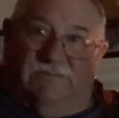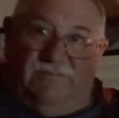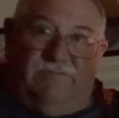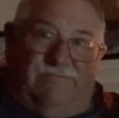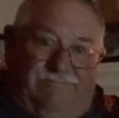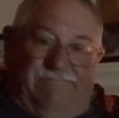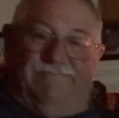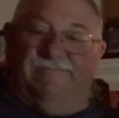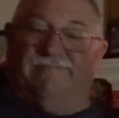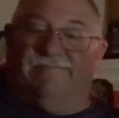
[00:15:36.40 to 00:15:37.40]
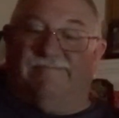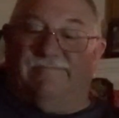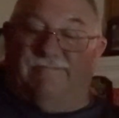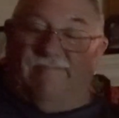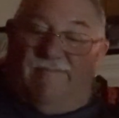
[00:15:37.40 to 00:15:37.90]

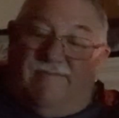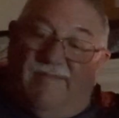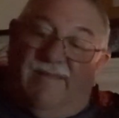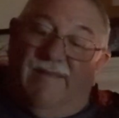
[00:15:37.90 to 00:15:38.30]
(silence)